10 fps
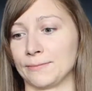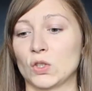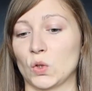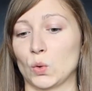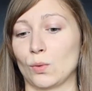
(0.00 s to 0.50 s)

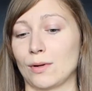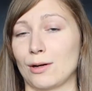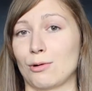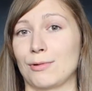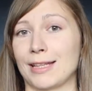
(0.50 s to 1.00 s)
So
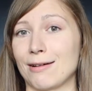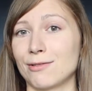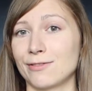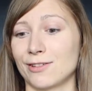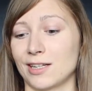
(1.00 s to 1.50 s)

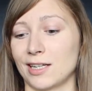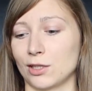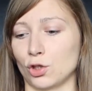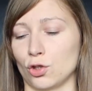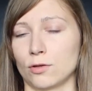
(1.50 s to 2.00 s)
without further
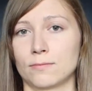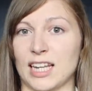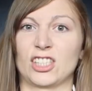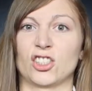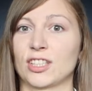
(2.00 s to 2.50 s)
ado,
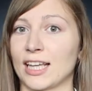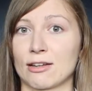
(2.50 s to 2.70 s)
let's just get